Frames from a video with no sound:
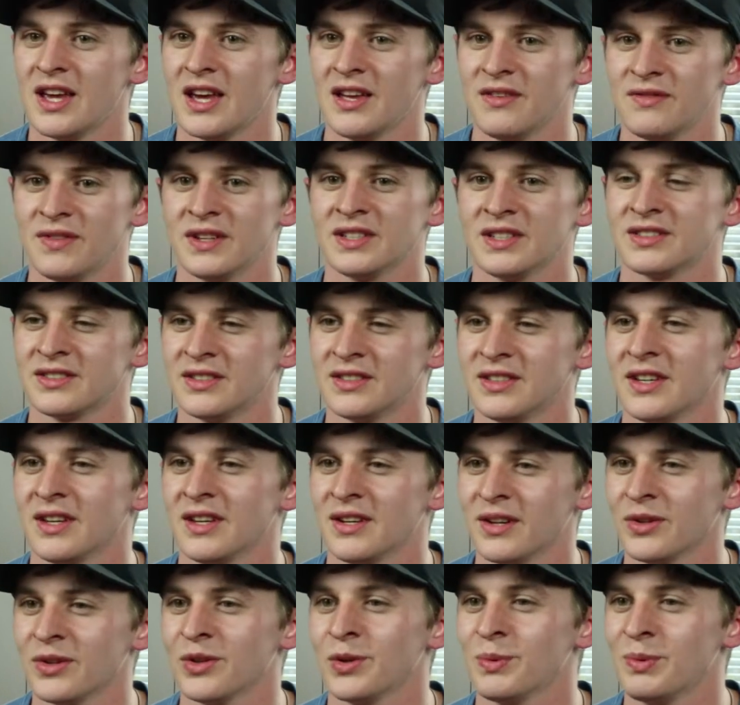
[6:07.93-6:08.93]
investing
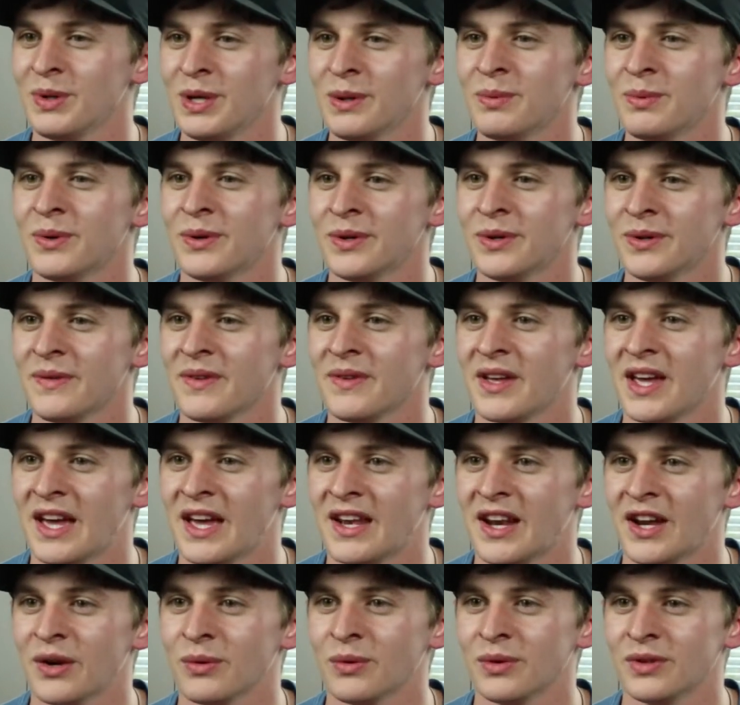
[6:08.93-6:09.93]
in other people,
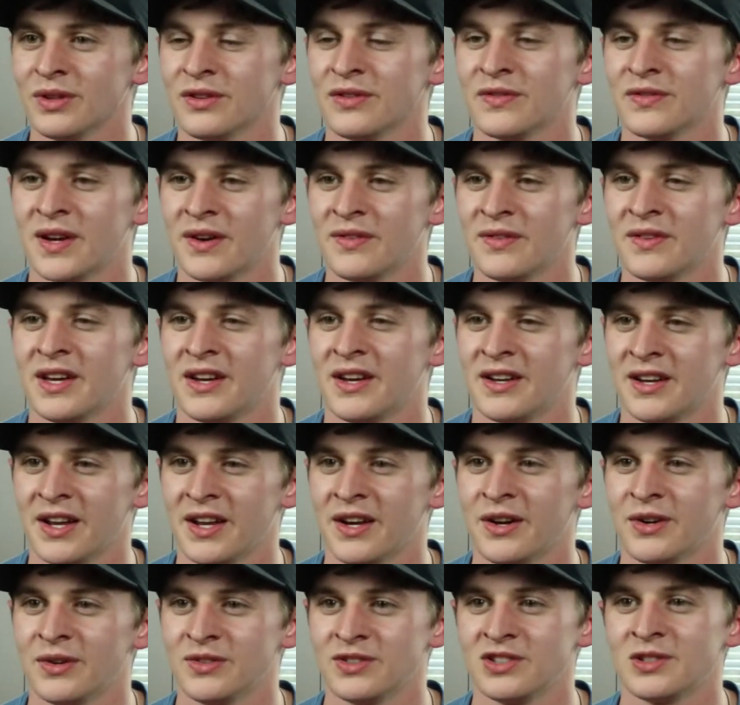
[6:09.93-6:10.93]
and I really found that
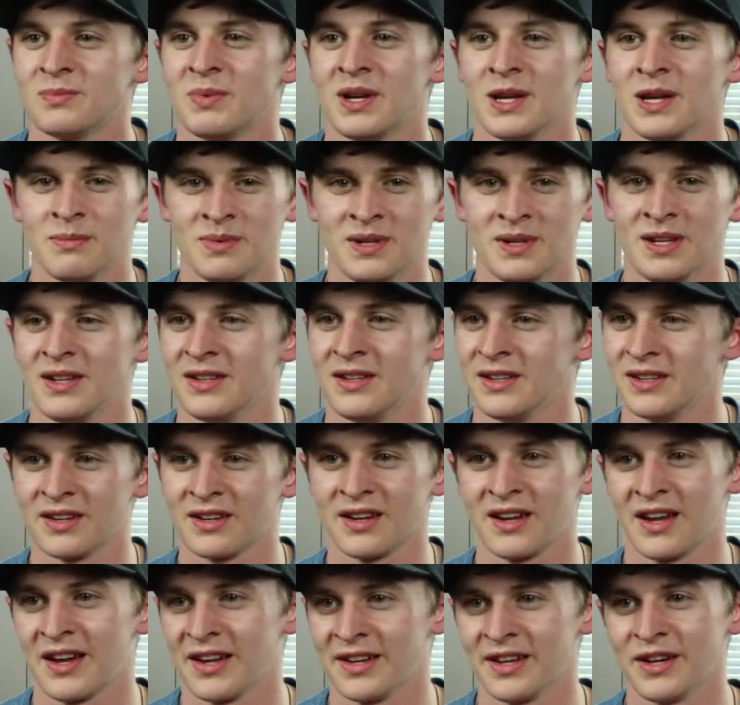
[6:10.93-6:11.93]
out just by being in
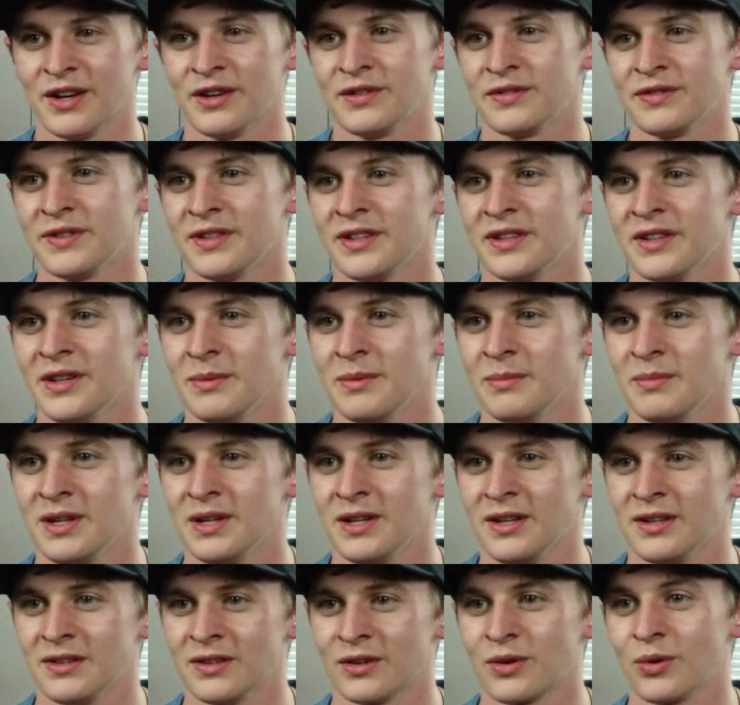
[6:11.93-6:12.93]
Chi Alpha and
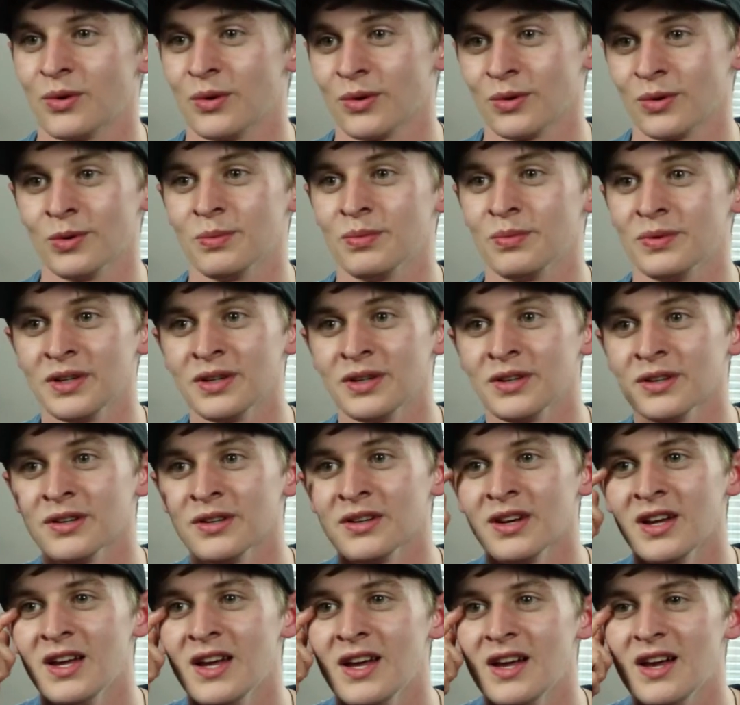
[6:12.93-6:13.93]
being a core group
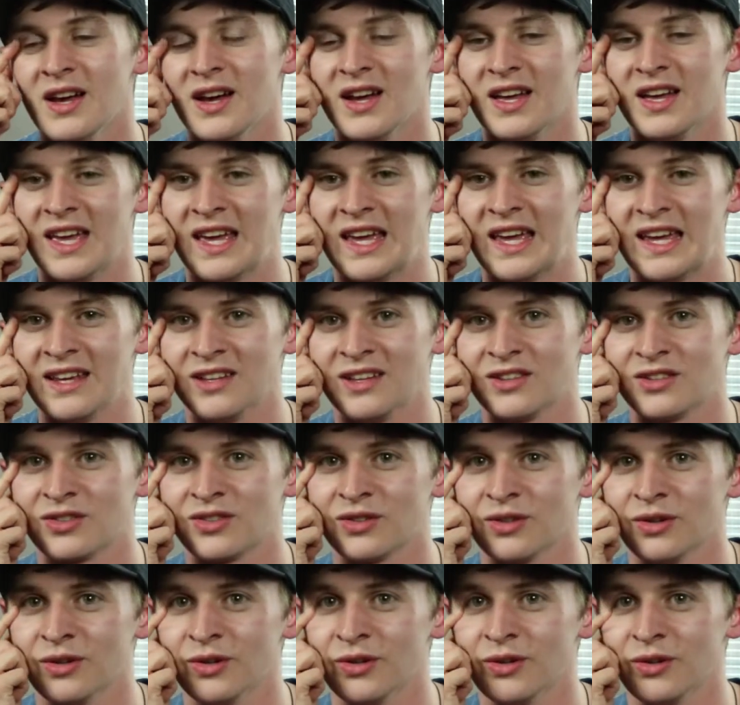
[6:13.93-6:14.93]
leader. And
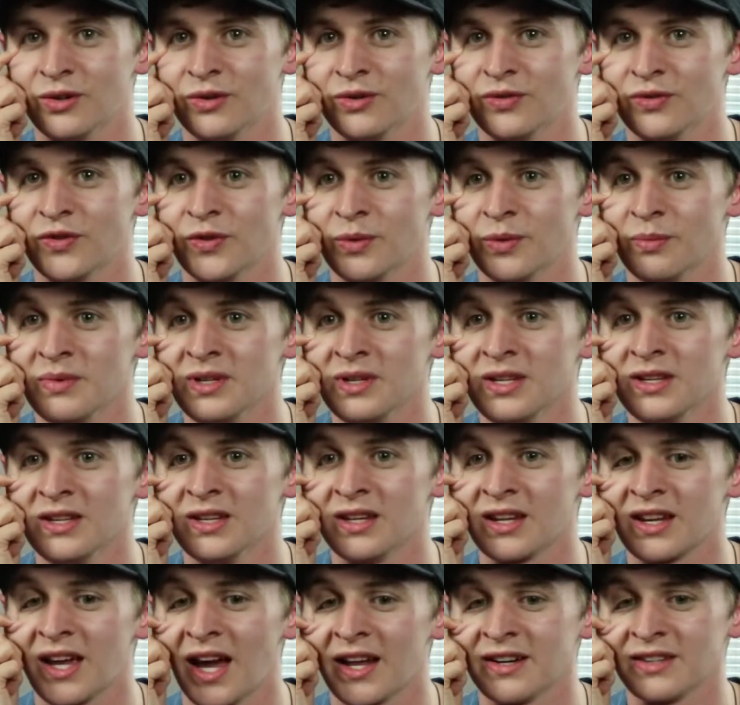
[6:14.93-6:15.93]
so for me,
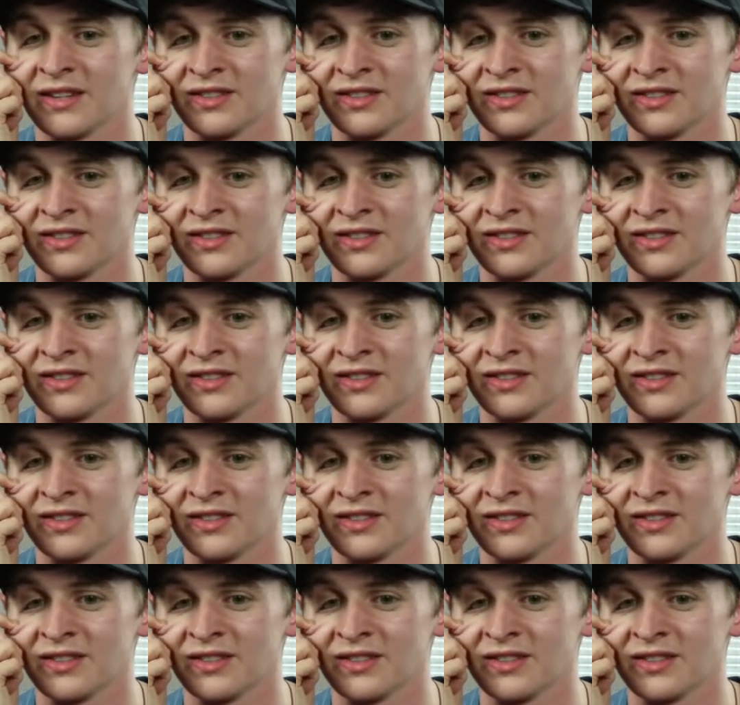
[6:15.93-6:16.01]
it kind